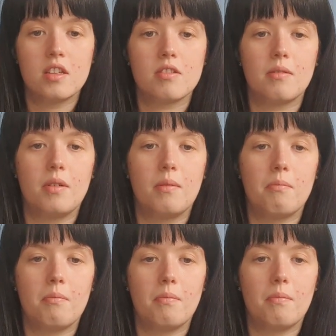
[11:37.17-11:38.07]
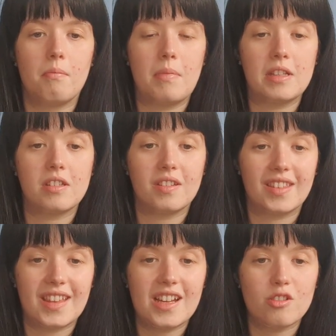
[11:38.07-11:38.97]
So Mendel
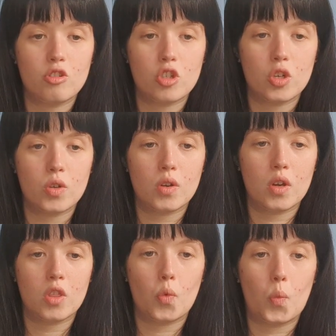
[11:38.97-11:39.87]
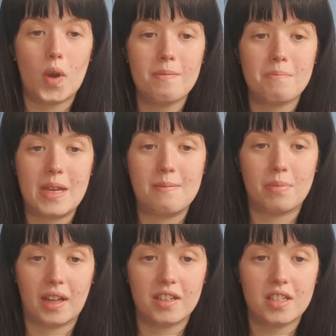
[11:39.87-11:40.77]
then took the white pea
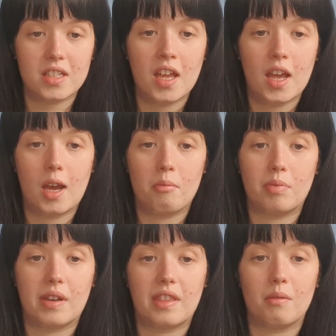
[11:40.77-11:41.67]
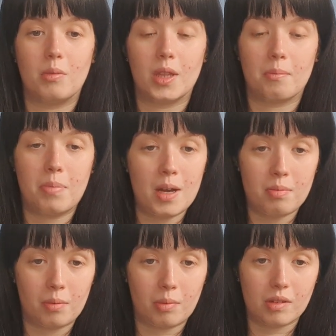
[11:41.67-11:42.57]
plants and bred them with the
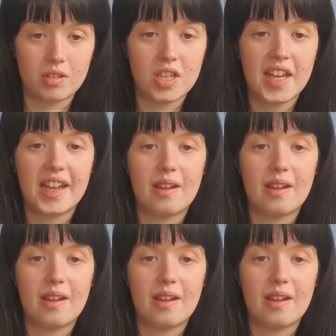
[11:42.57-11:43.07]
purple ones.